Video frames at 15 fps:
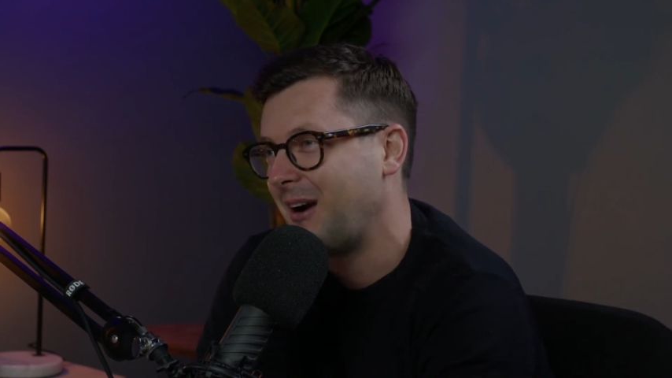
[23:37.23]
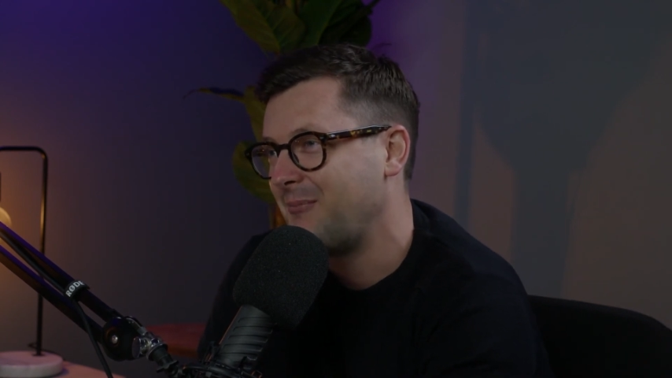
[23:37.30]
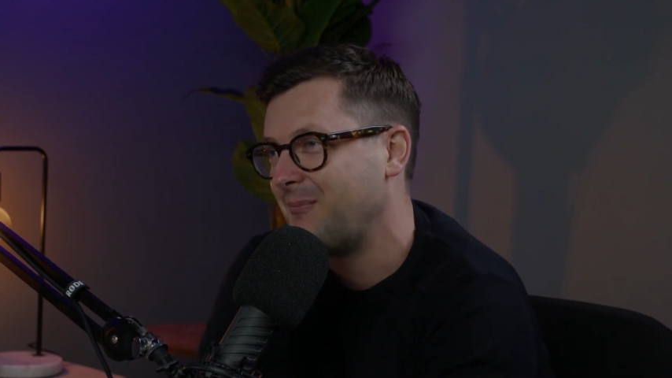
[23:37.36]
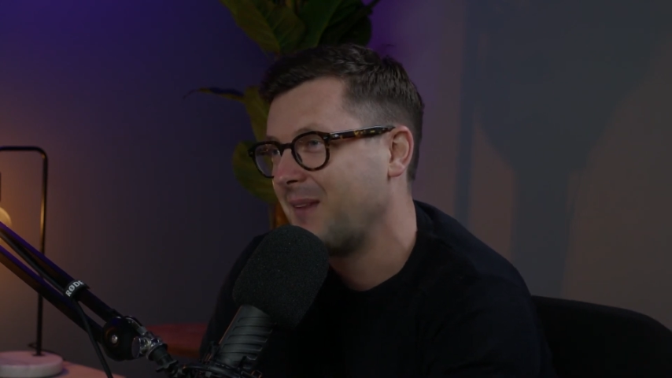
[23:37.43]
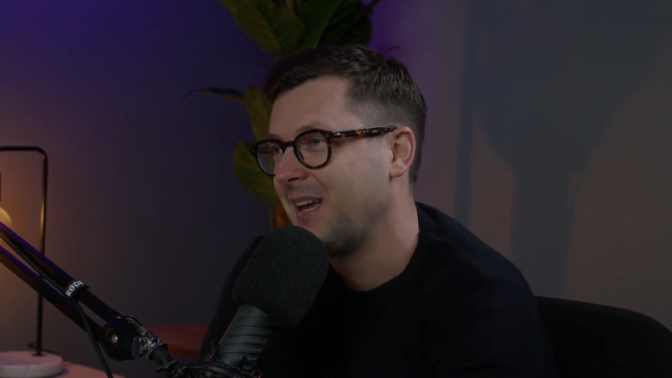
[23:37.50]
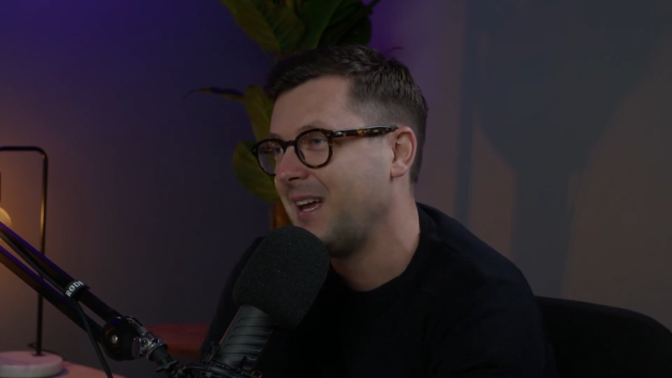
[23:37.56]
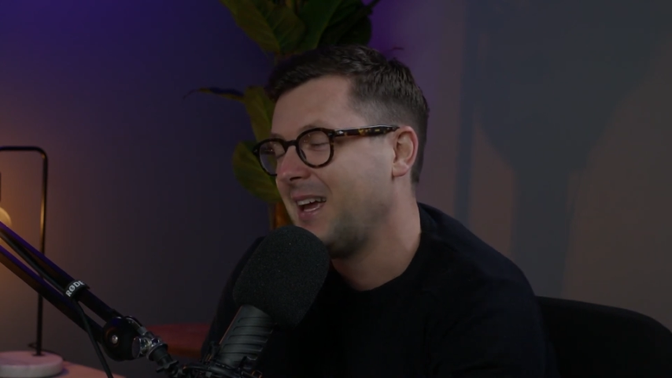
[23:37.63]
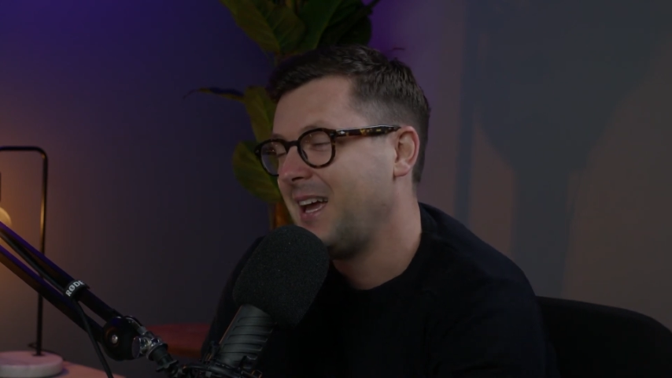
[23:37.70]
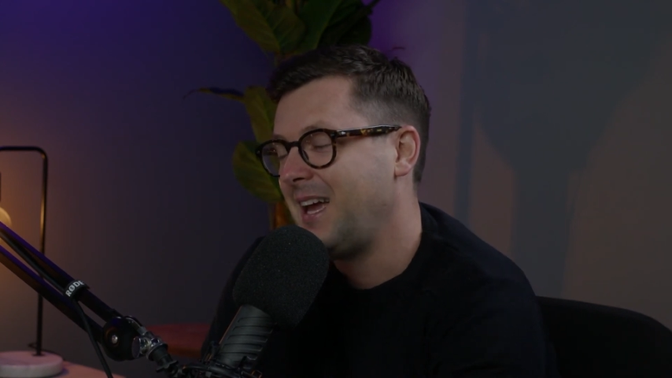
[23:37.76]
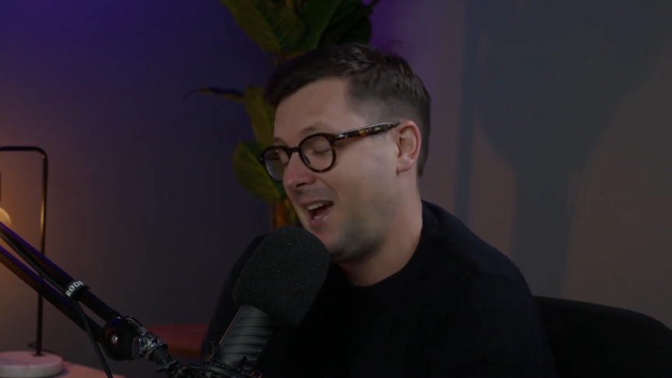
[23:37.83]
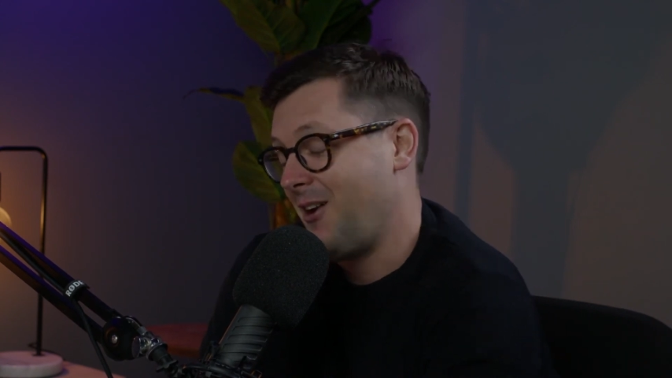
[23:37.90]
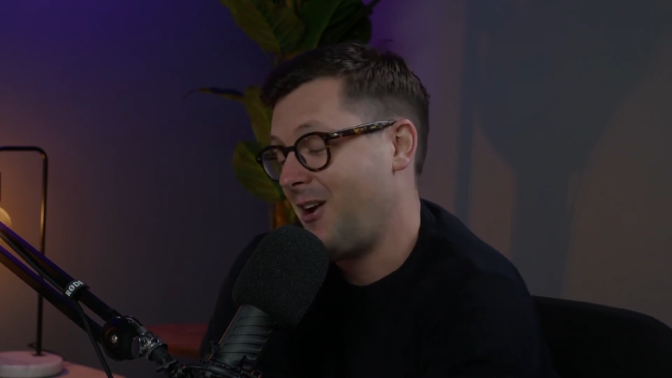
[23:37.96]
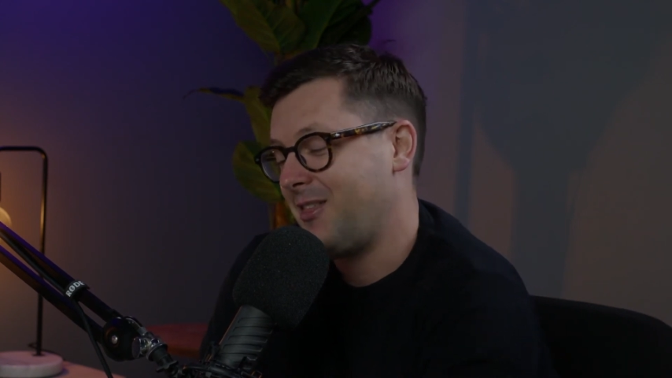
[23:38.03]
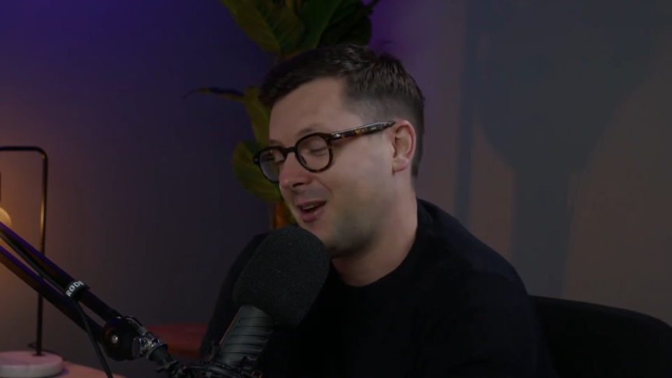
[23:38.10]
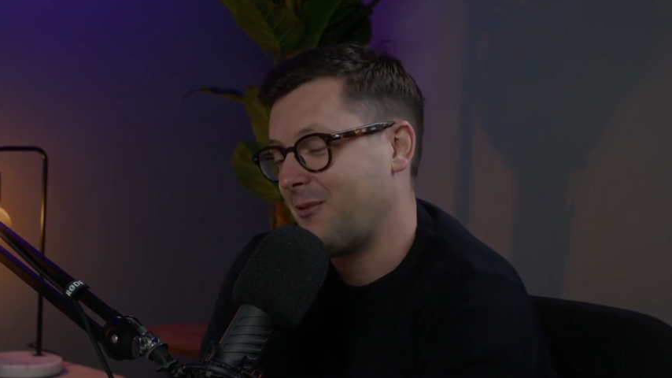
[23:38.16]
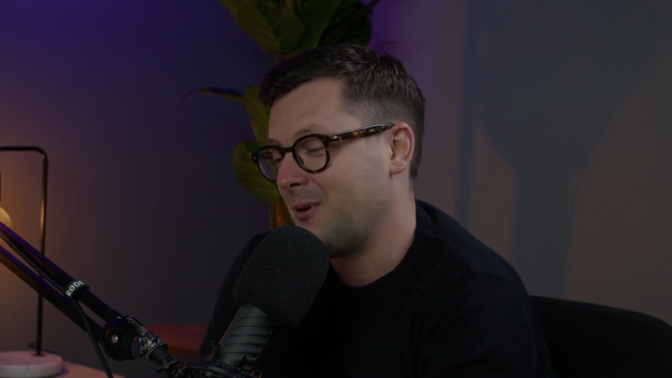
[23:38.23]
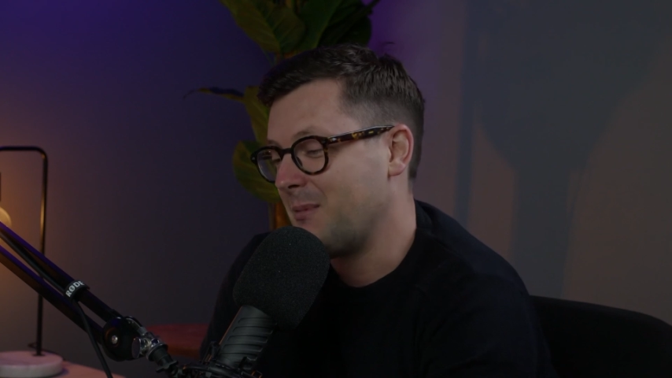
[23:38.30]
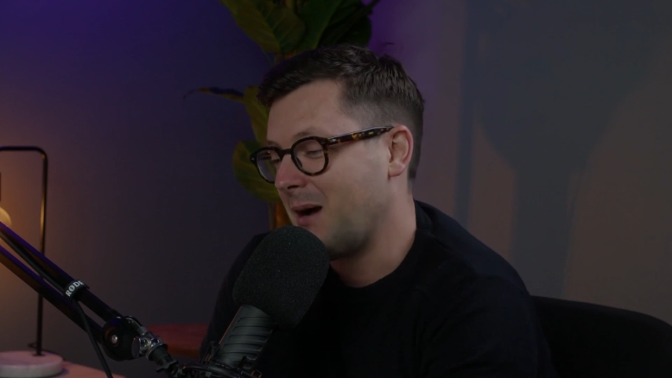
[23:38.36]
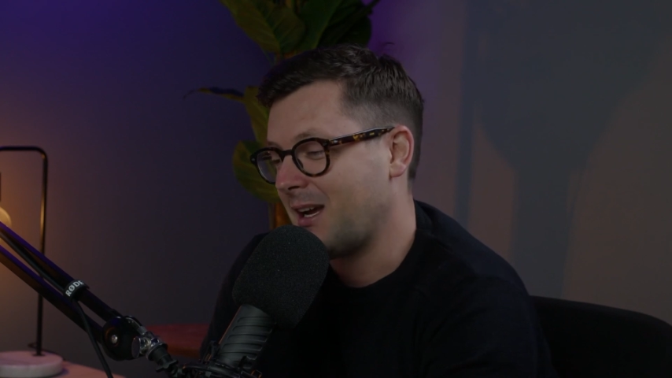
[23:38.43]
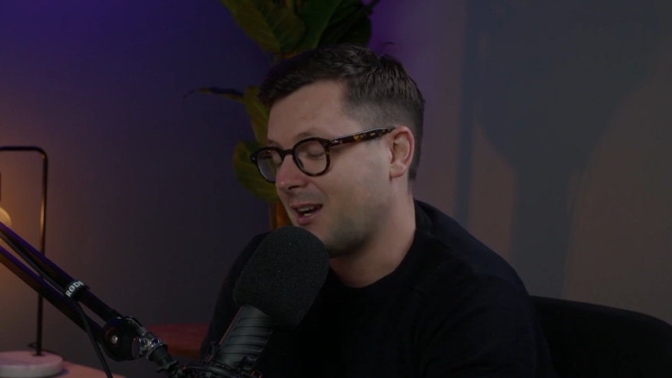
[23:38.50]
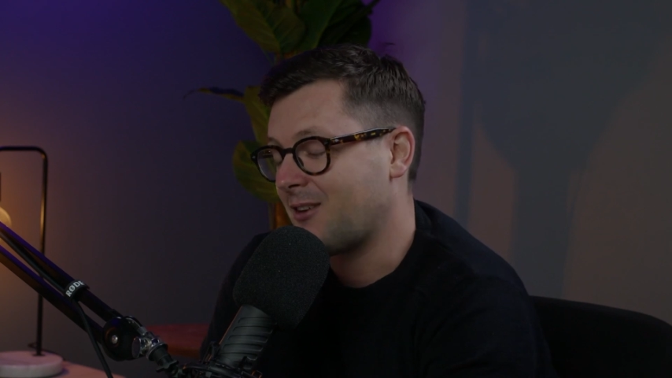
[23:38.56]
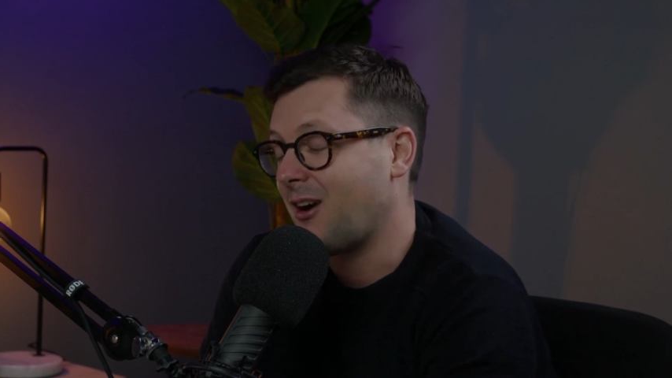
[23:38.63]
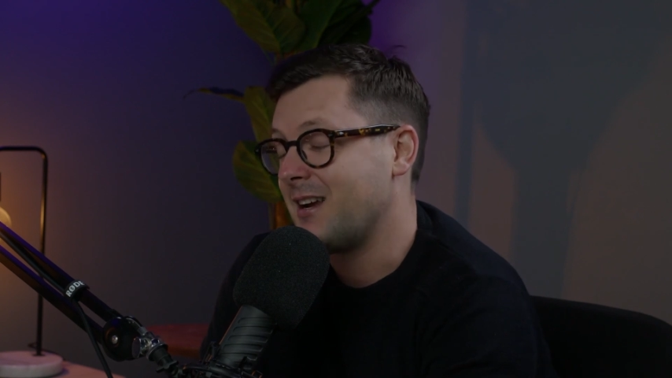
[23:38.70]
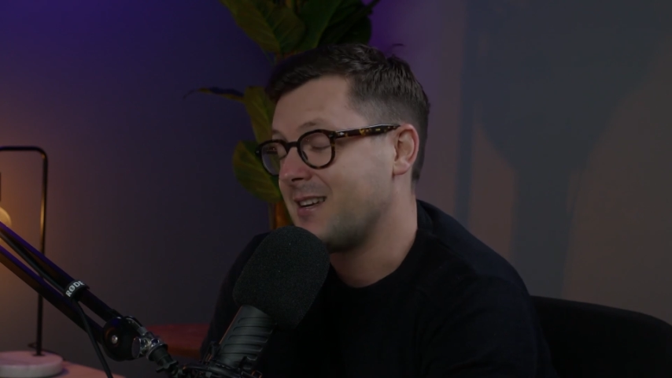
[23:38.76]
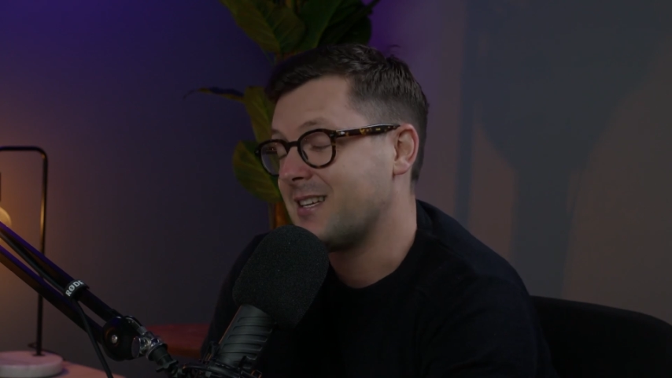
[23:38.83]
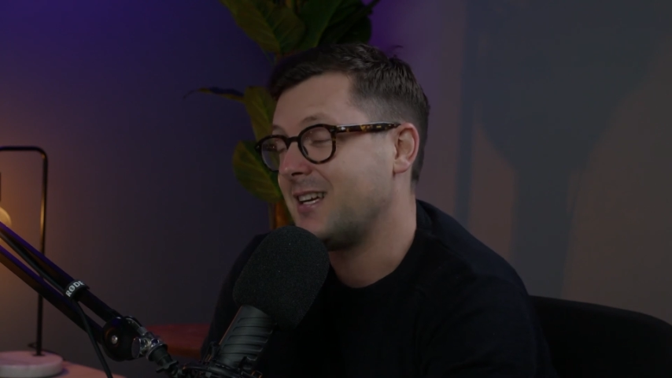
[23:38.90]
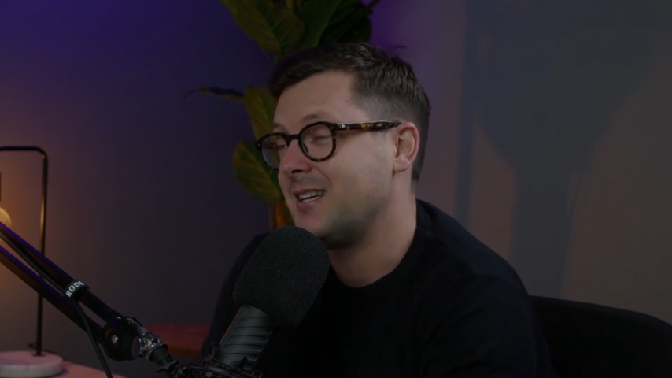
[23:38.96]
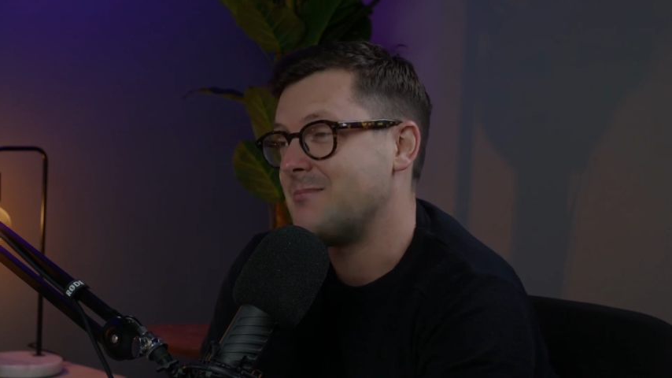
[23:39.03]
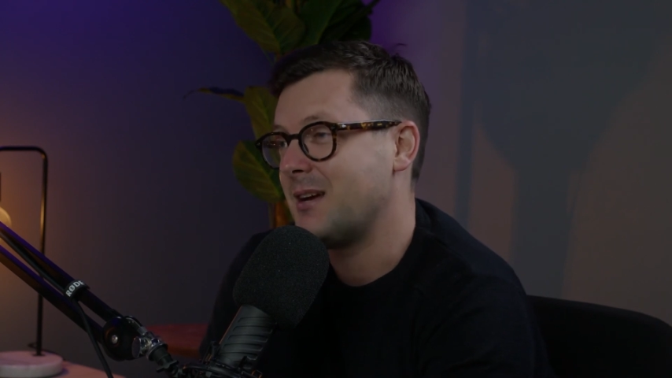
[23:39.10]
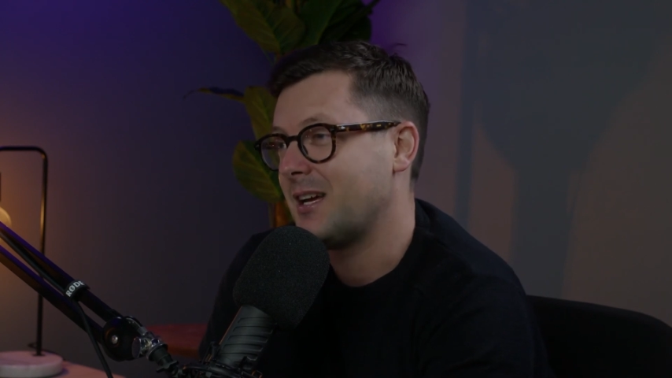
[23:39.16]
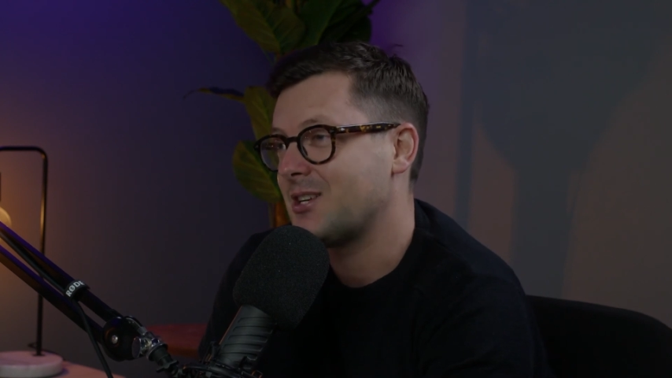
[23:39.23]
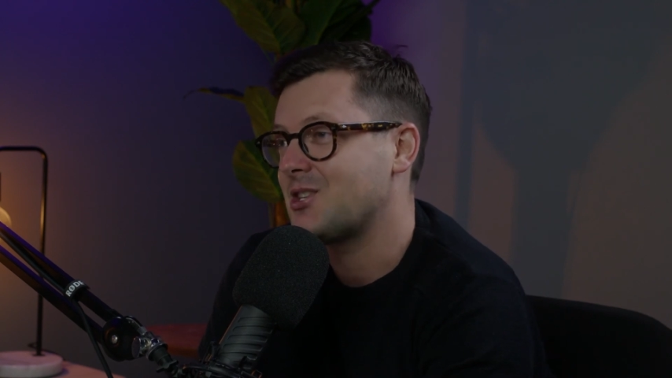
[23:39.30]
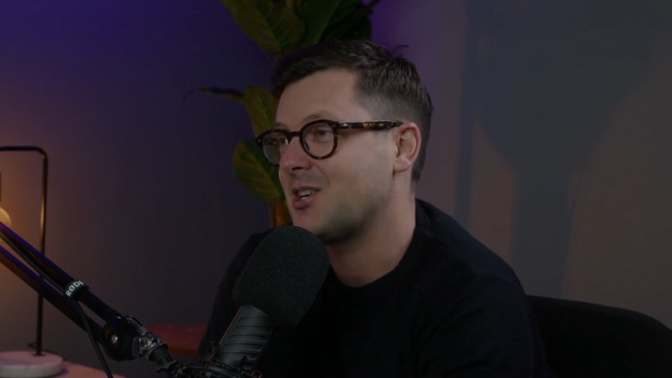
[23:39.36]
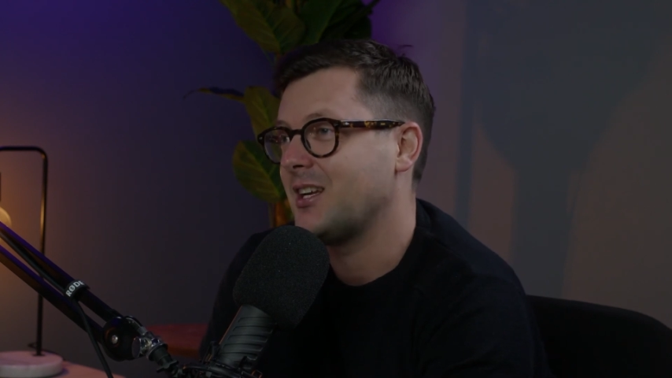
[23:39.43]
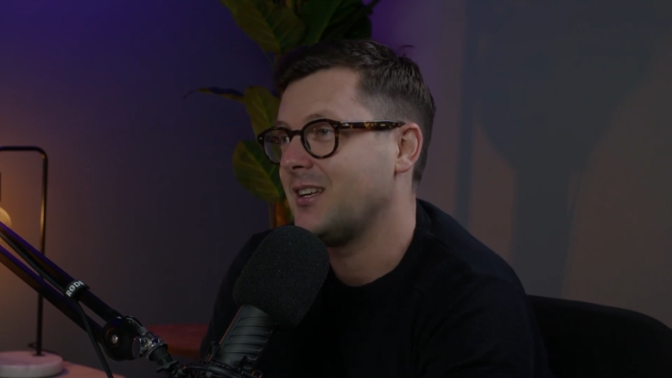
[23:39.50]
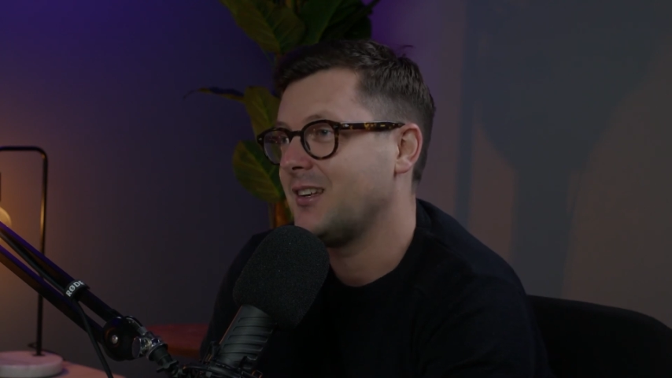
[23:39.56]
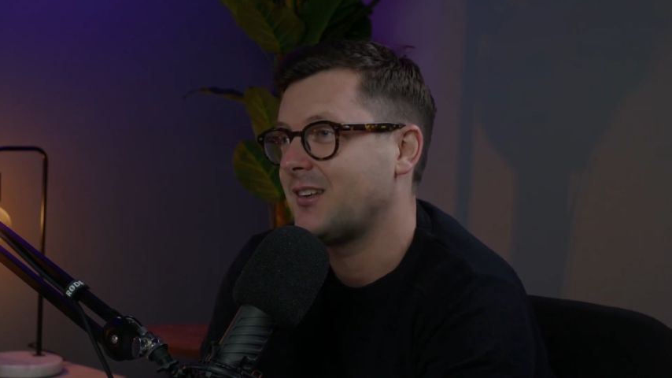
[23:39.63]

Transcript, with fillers: Um, and I think we make a great team actually.